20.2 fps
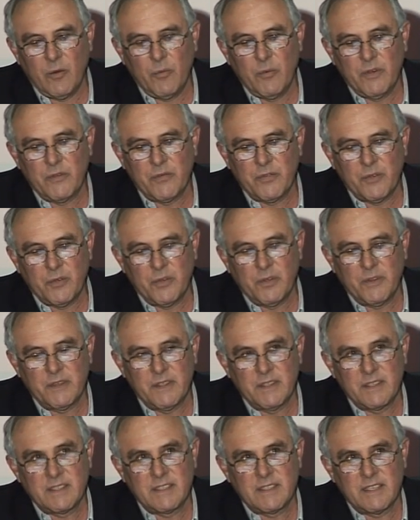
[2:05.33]
would have thought
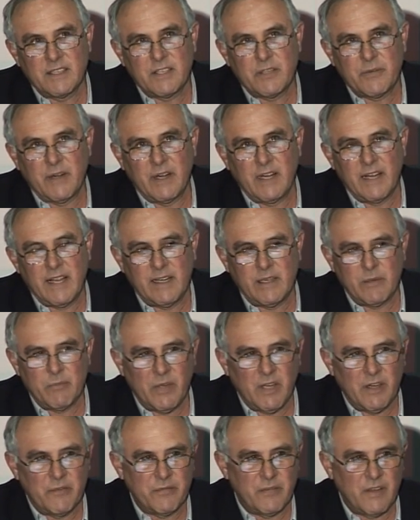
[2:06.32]
that Sri Lanka
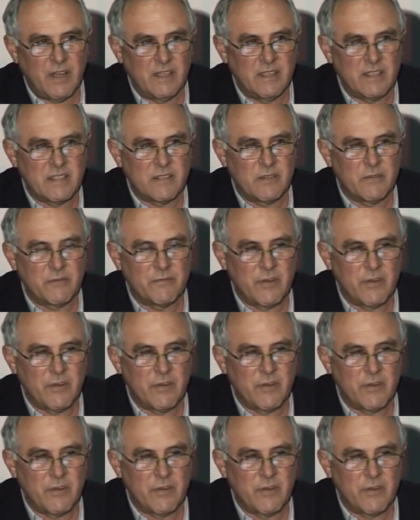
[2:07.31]
might find itself